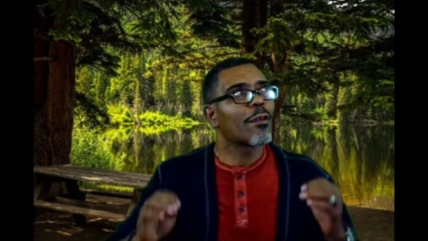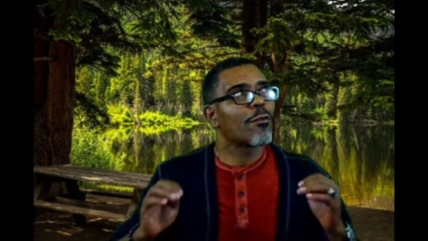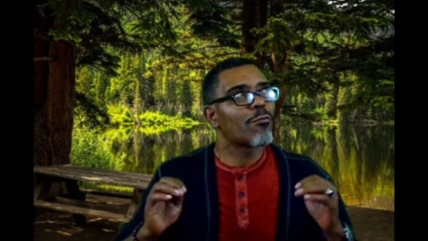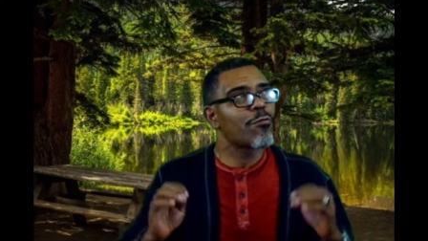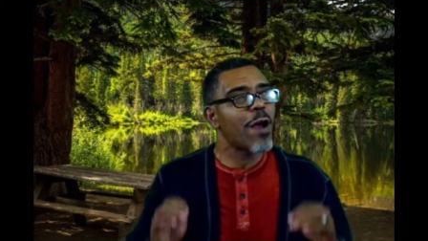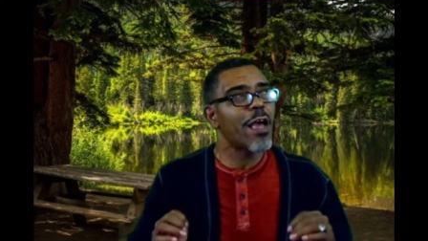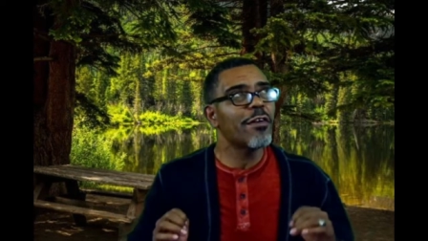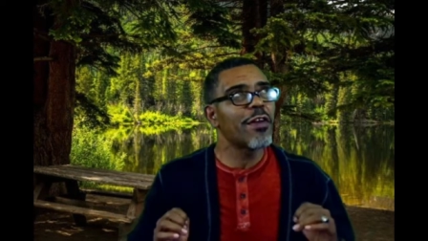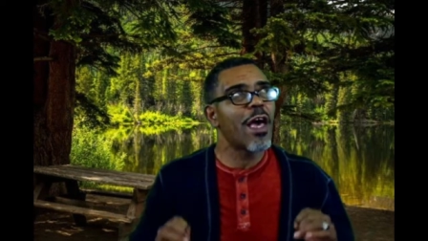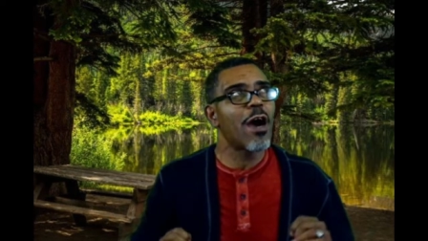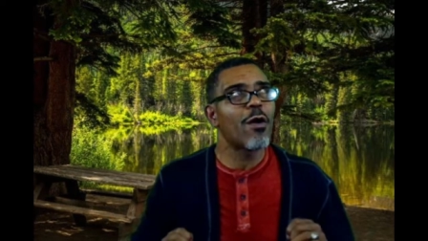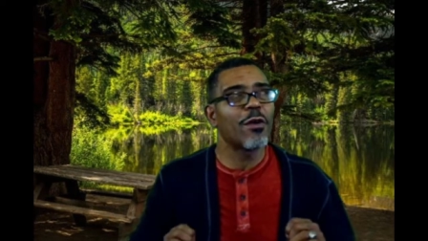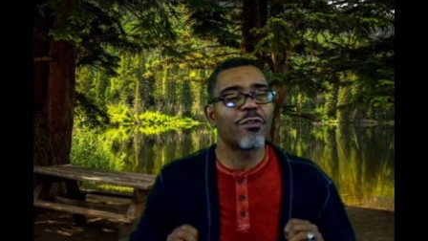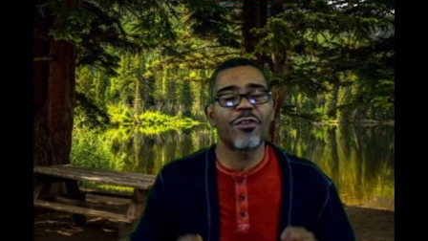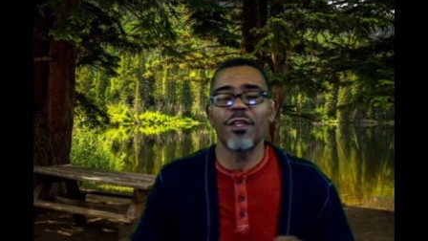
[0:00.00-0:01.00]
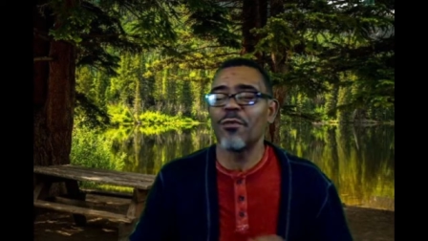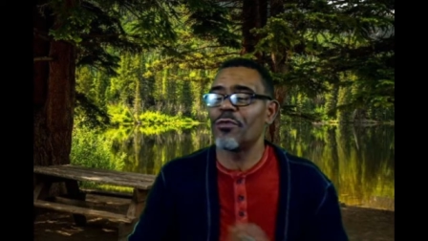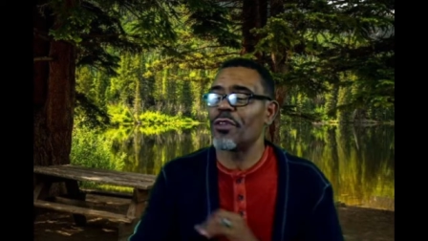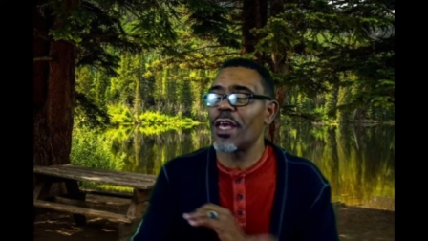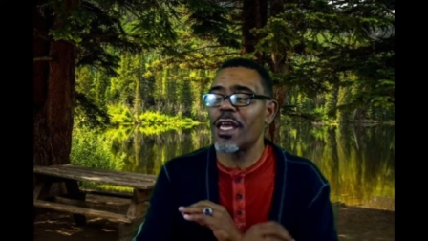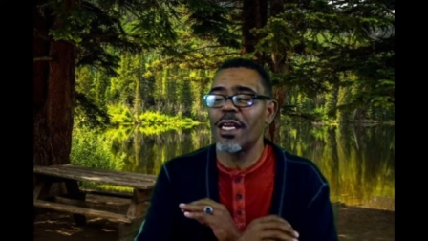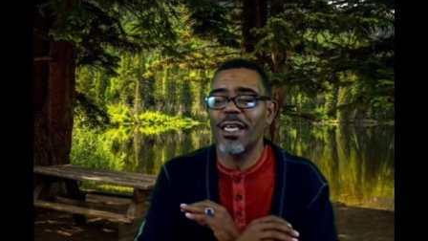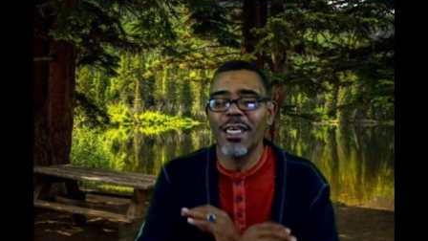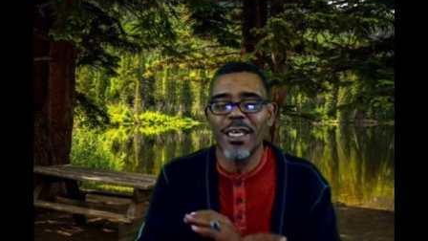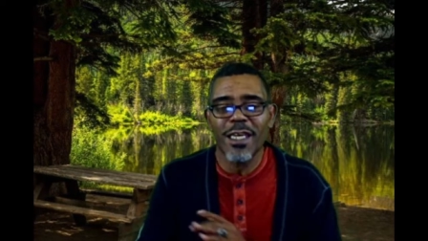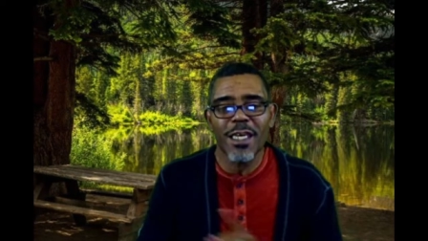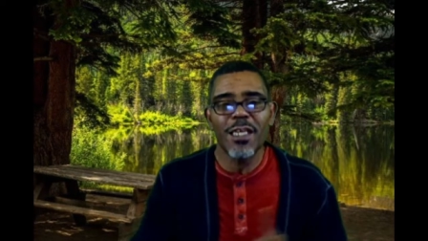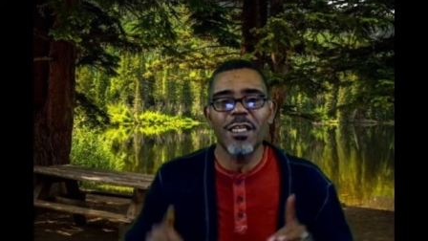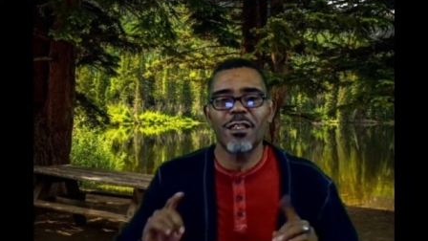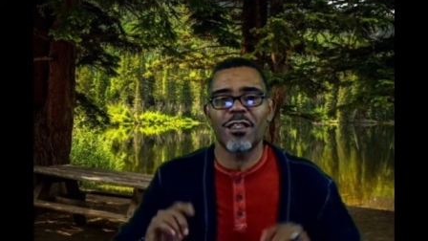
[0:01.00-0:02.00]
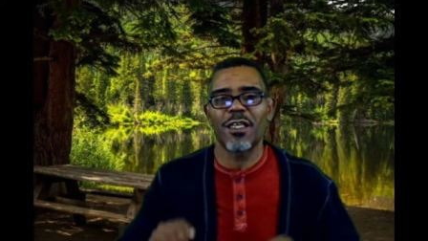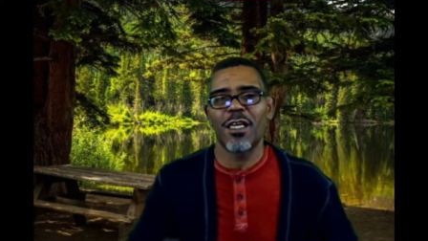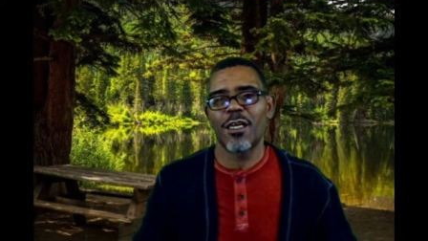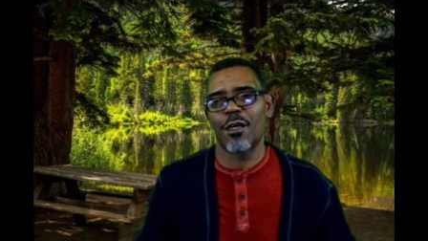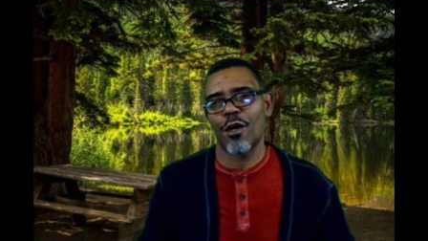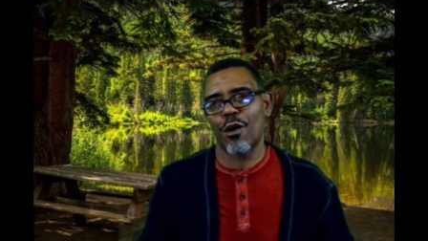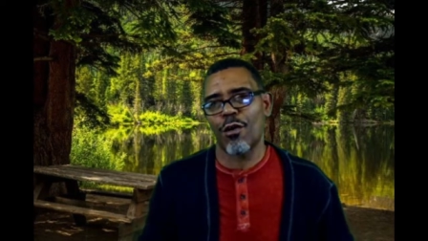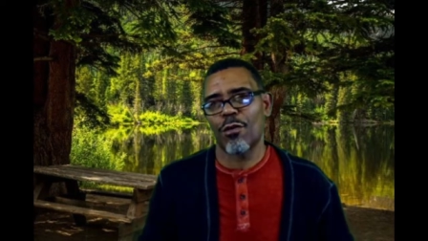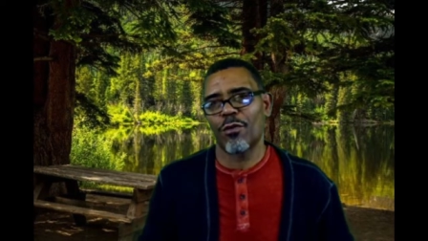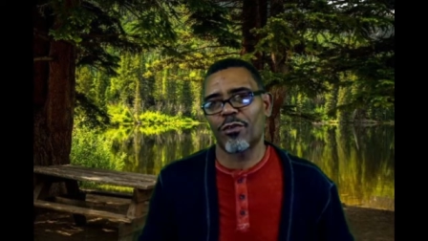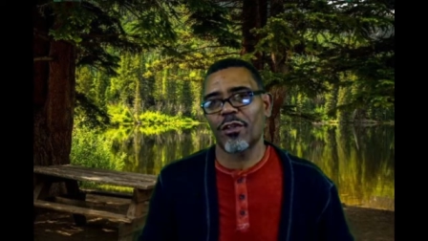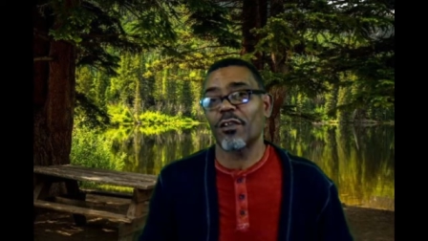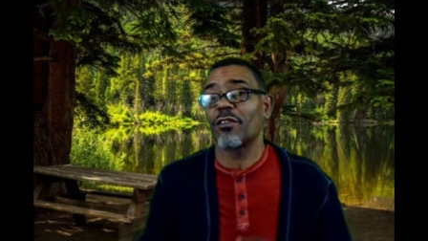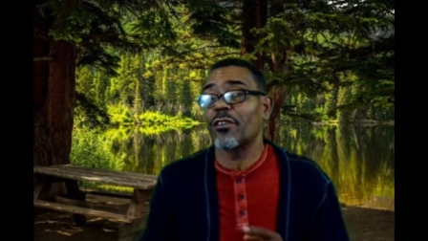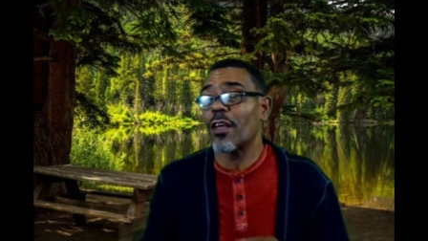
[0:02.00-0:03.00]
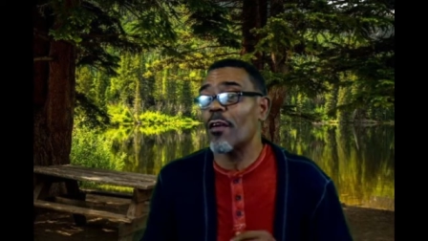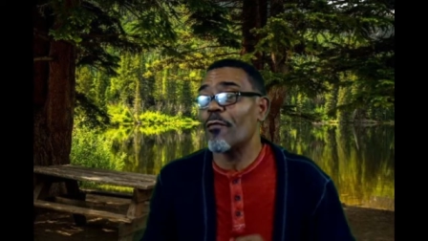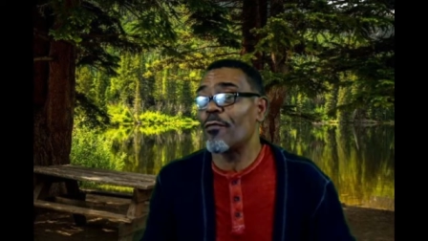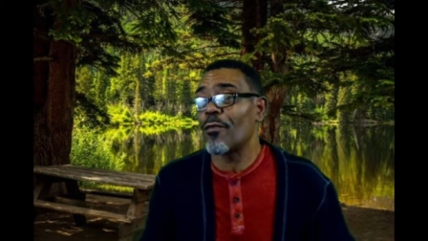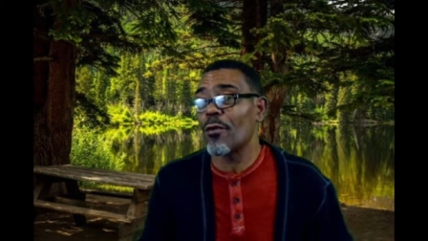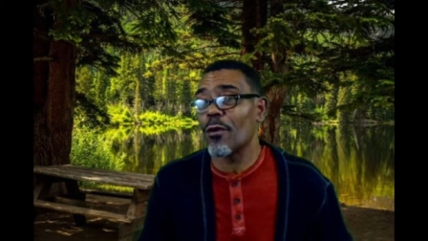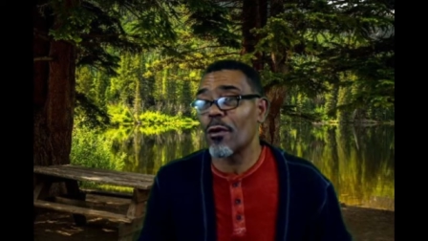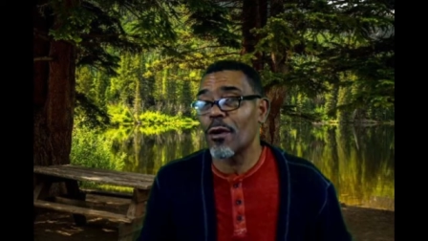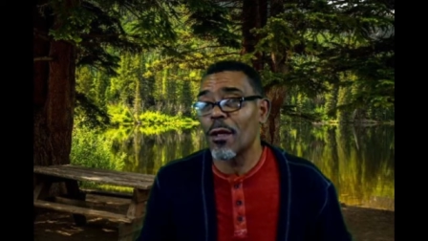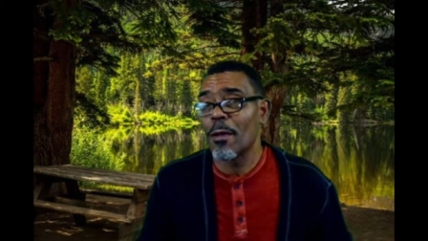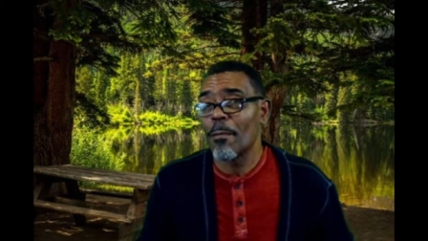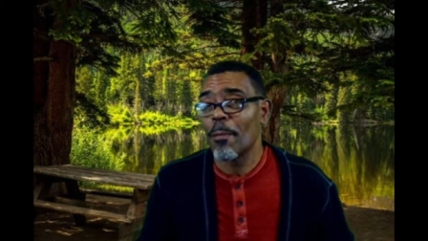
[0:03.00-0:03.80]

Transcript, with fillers: Right now, it seems that anything goes except for